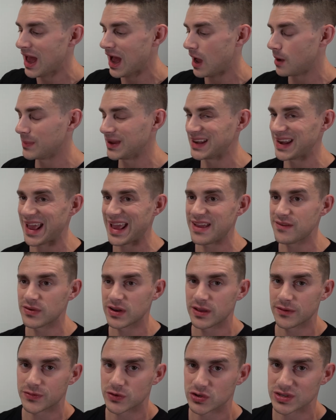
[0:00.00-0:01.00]
I mean,
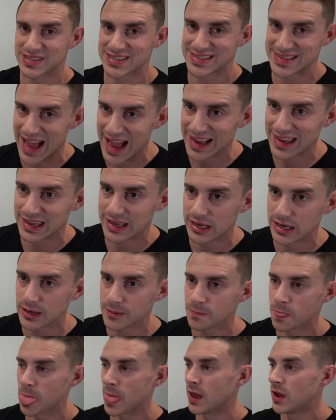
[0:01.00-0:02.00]
even if you're stacking
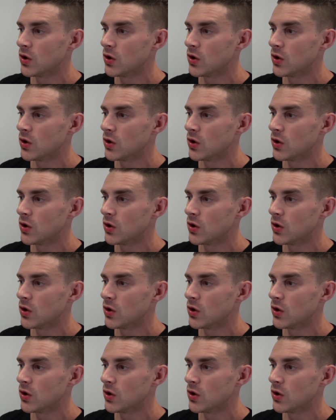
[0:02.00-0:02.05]
it